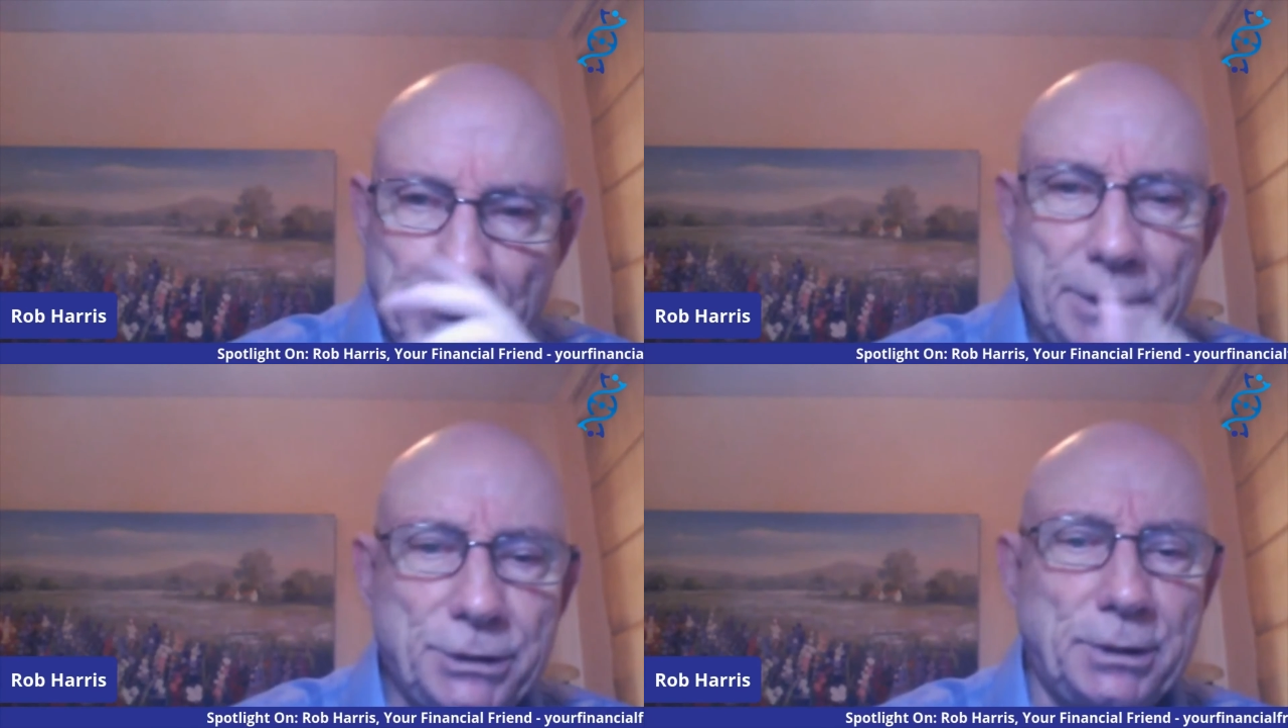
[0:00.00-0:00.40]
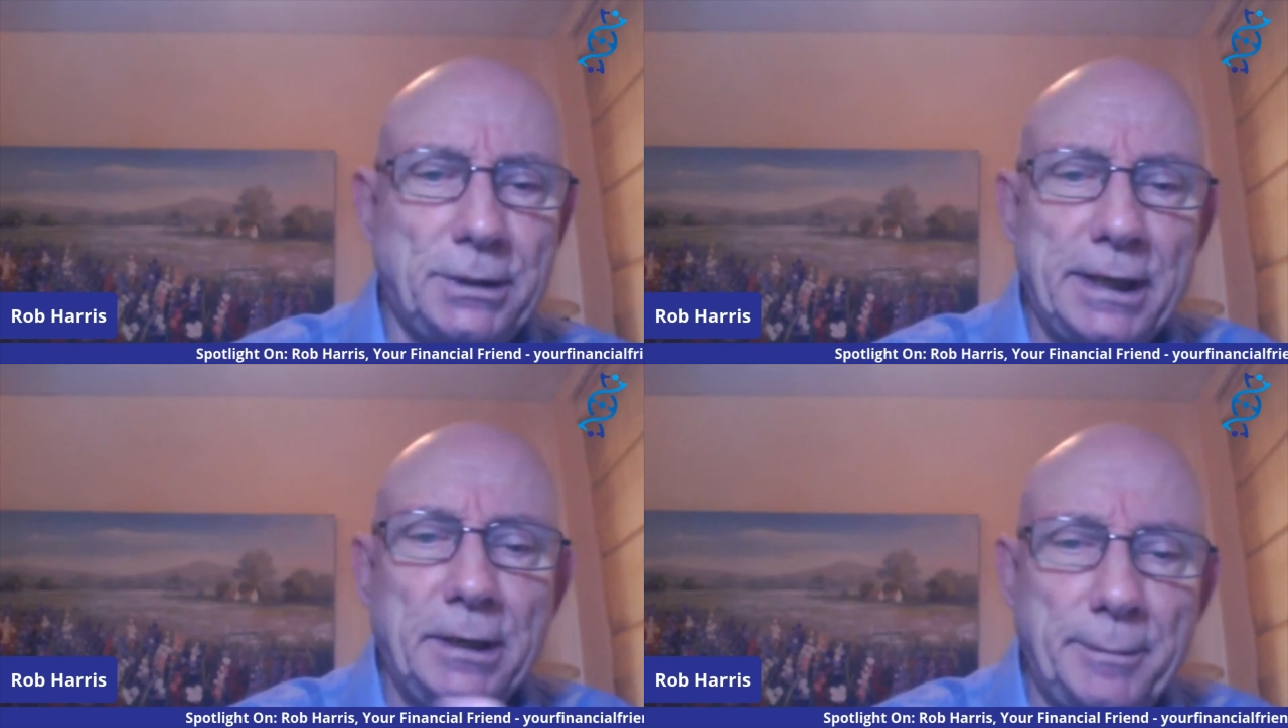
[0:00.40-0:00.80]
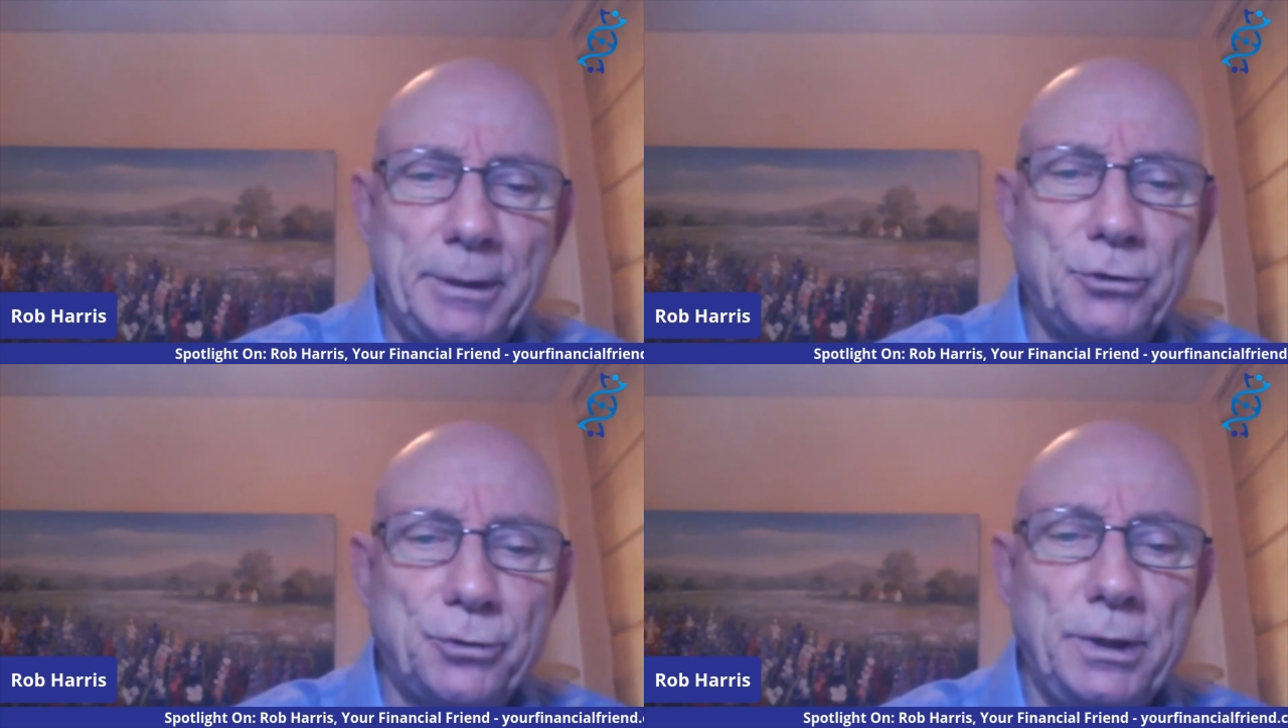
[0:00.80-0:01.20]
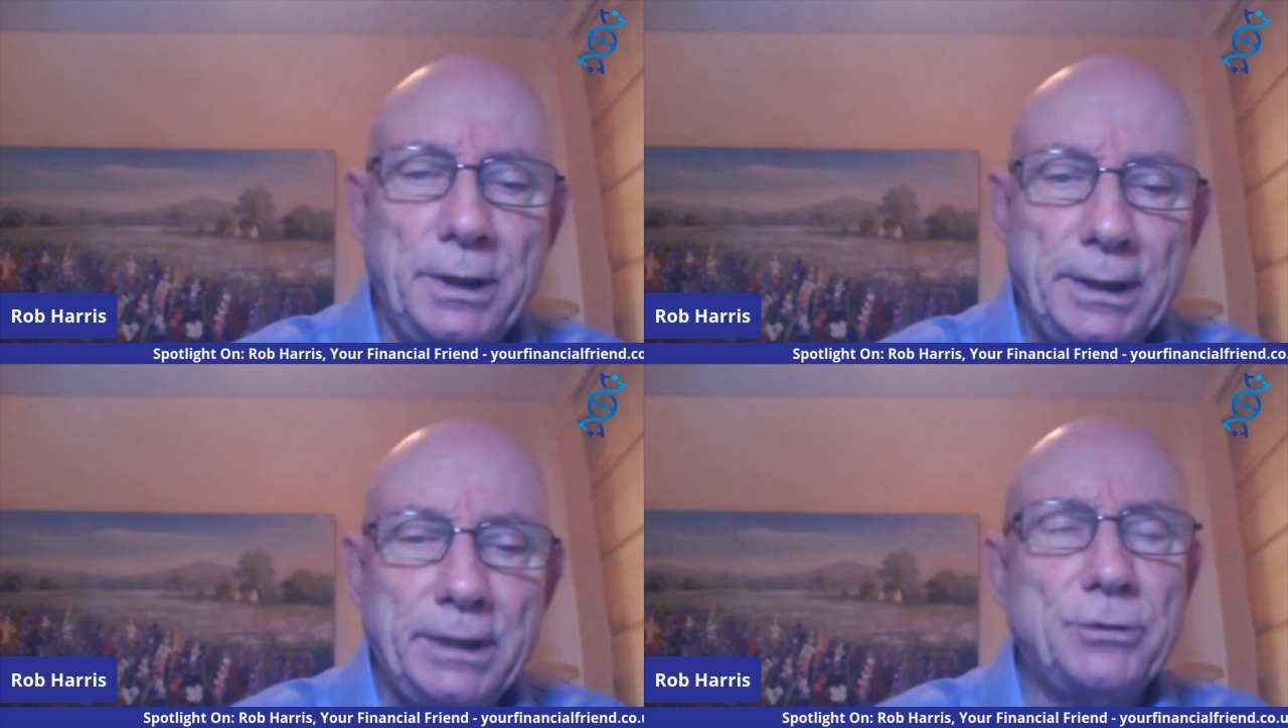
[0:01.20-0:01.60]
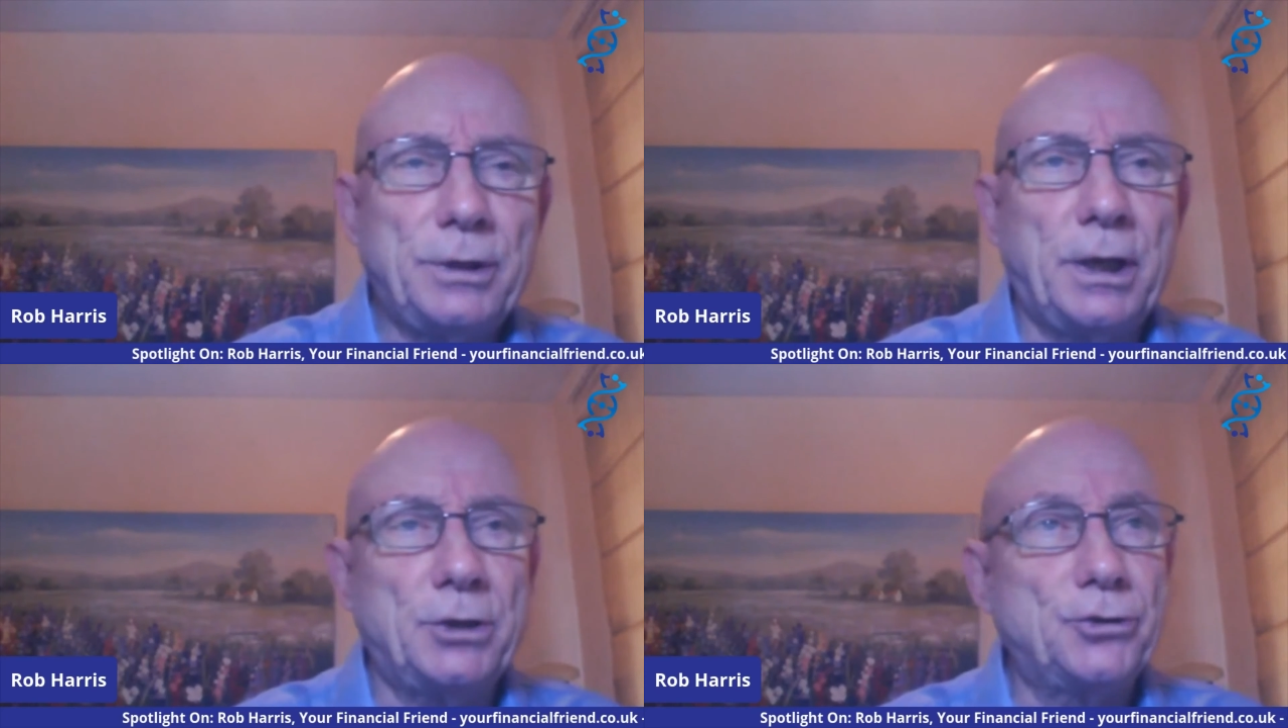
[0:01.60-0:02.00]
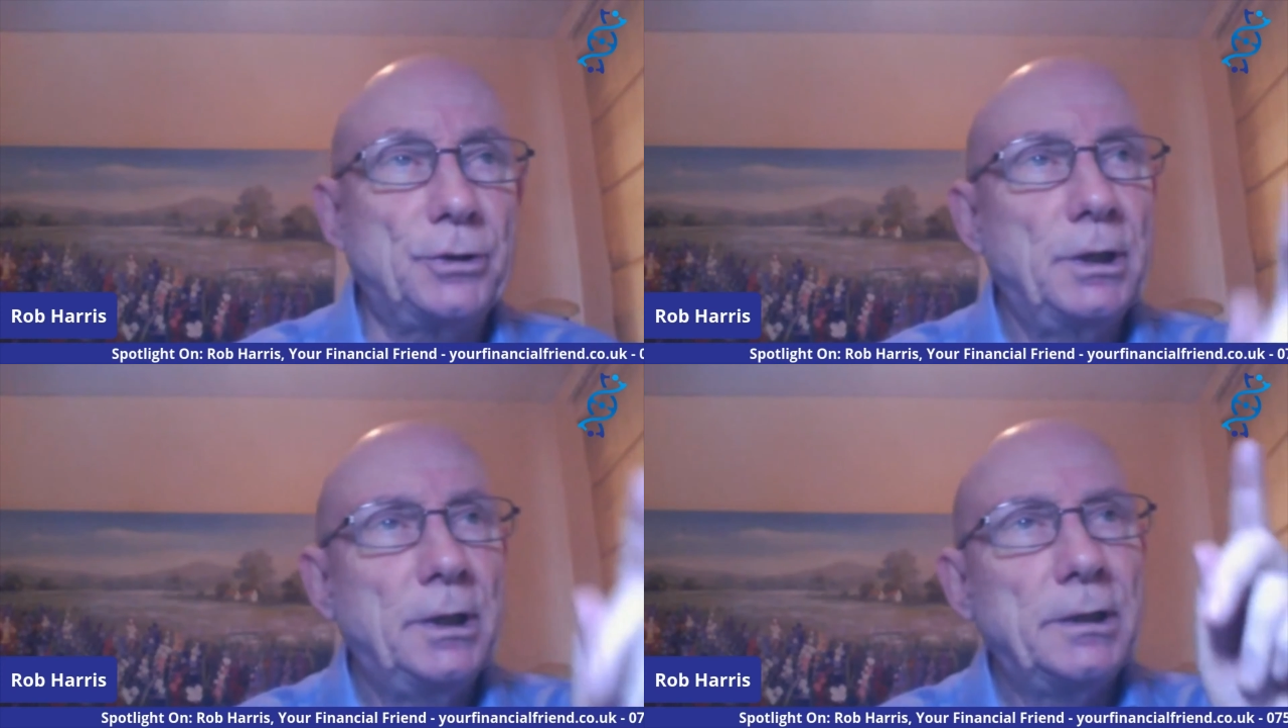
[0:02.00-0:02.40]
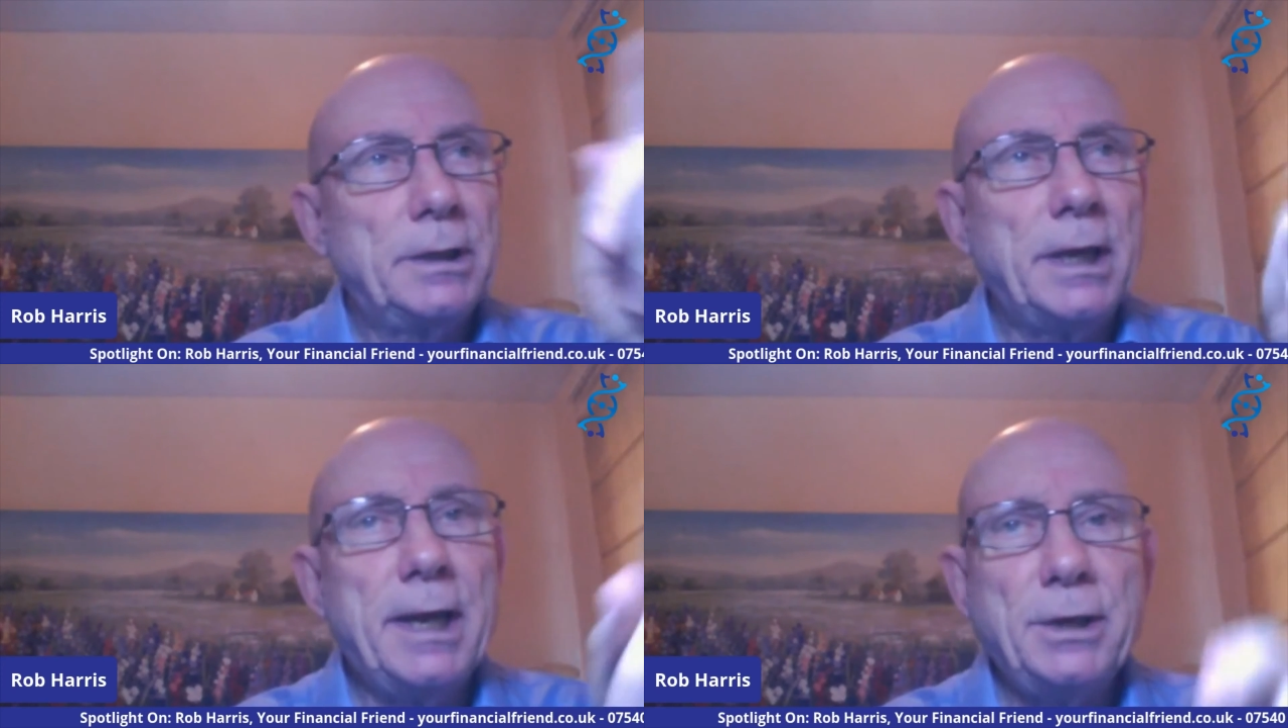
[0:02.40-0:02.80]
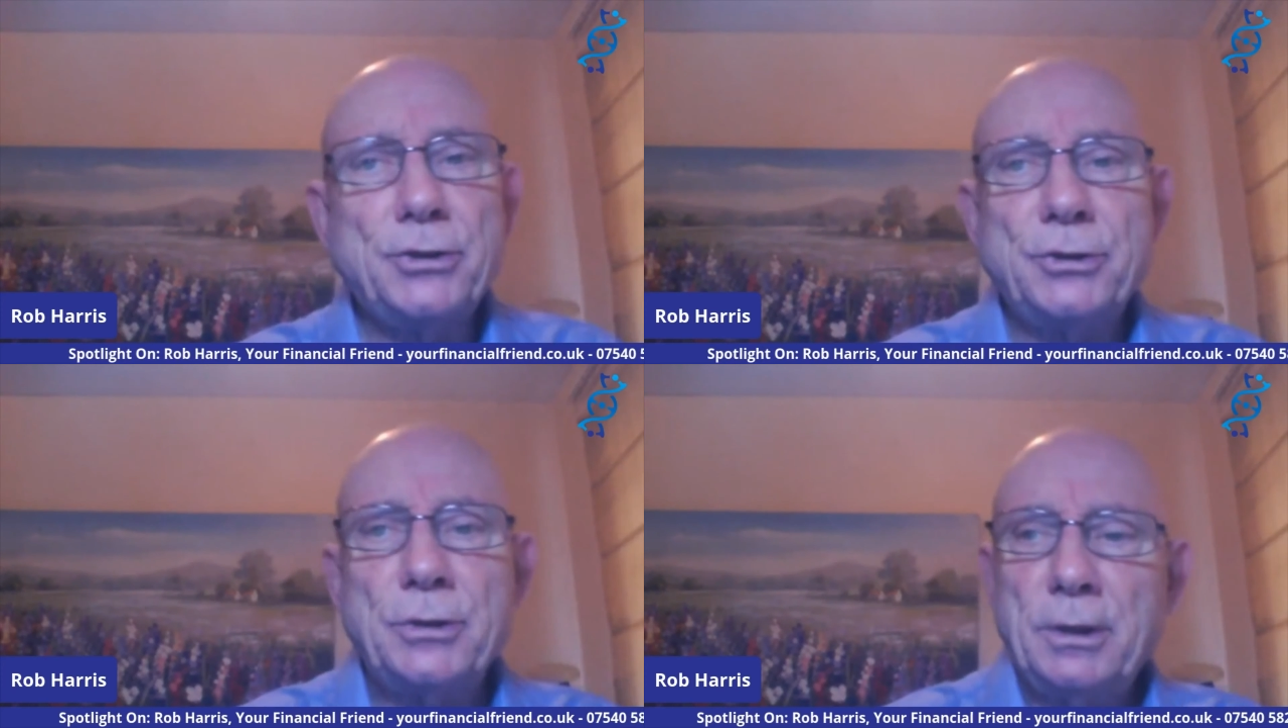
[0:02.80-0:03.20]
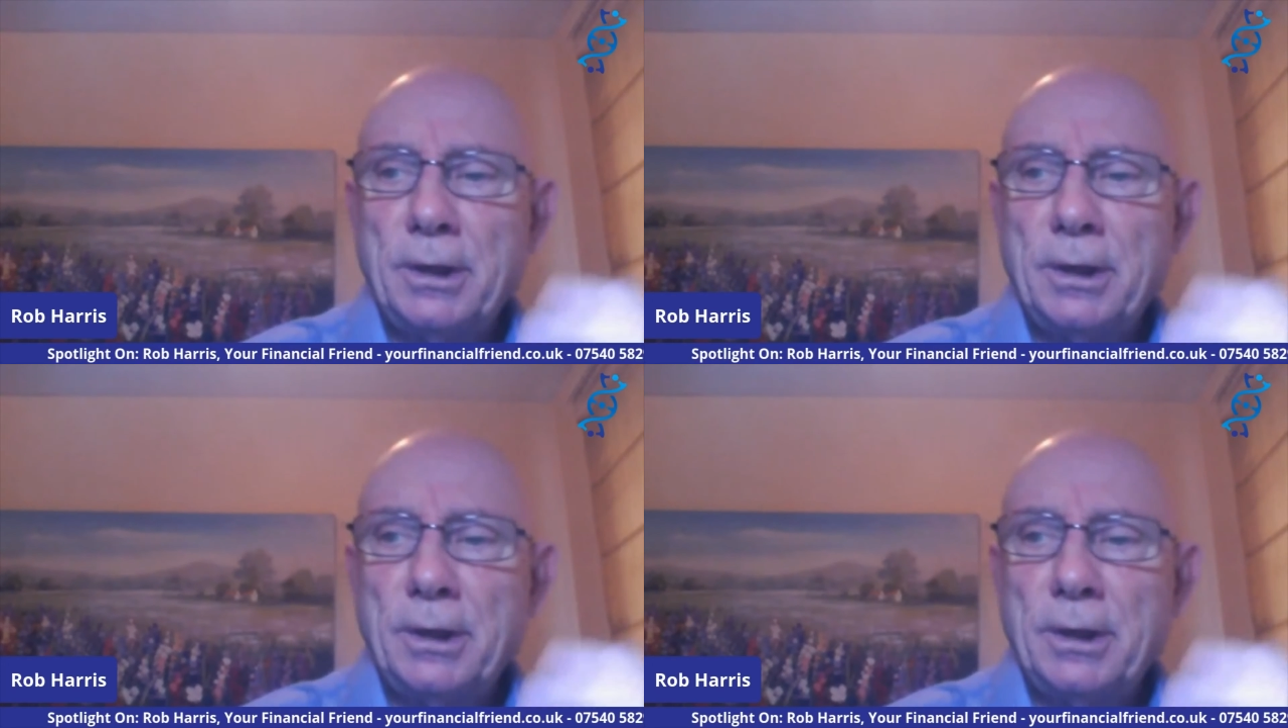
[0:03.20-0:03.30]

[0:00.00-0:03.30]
basic elementary introduction, cash,